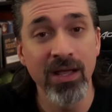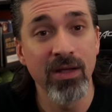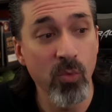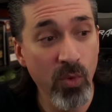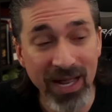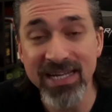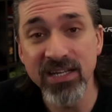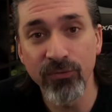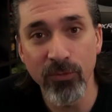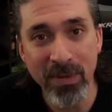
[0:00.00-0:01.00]
What I
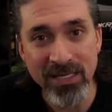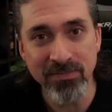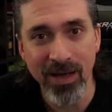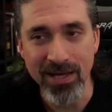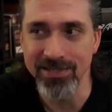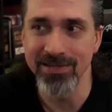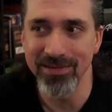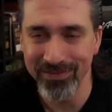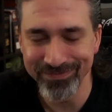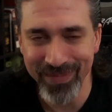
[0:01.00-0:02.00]
did for Best Buy is,
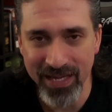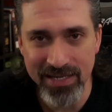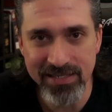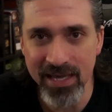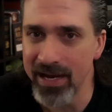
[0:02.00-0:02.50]
like I said,